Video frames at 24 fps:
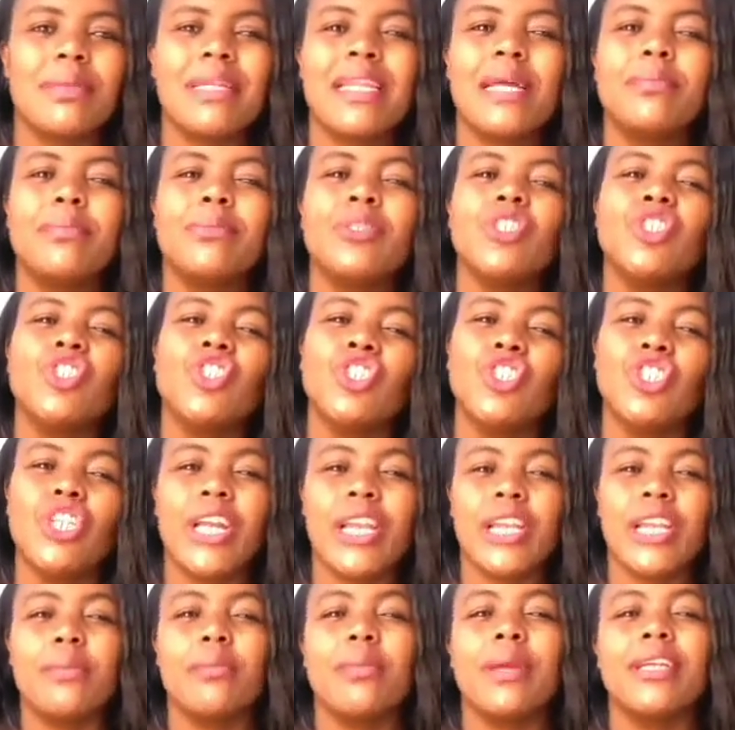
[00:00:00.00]
but I'm just
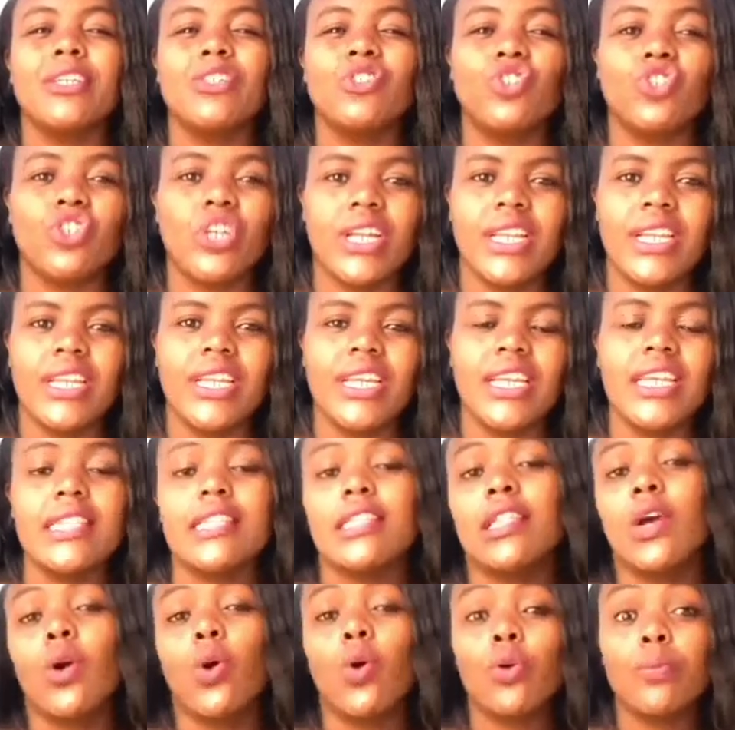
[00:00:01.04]
sharing my journey in
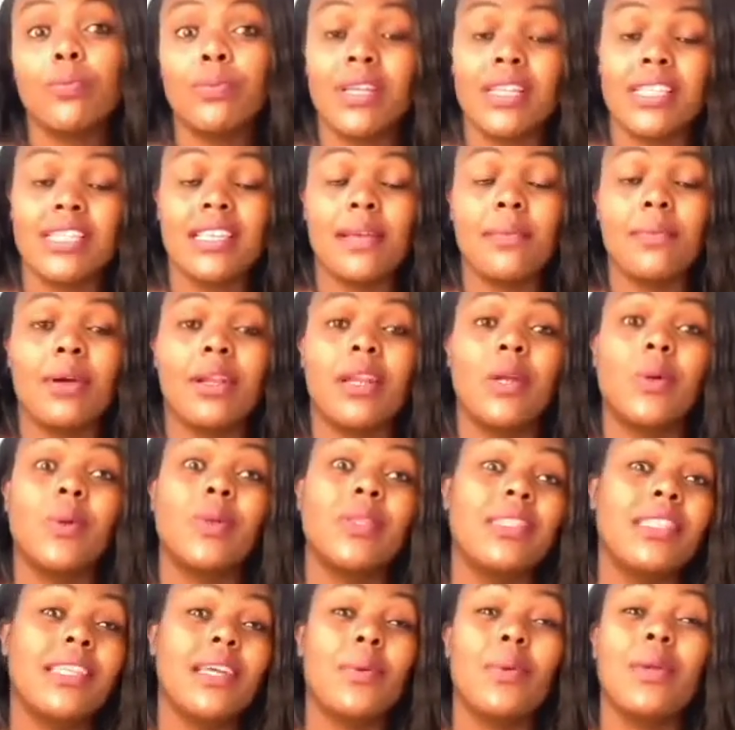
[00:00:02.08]
the hope that someone out
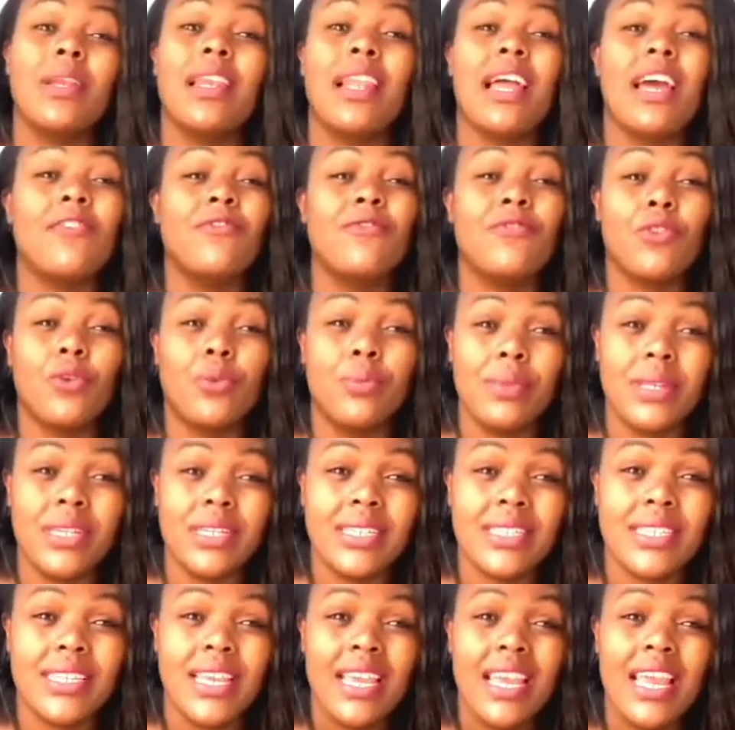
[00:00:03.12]
there will learn from it.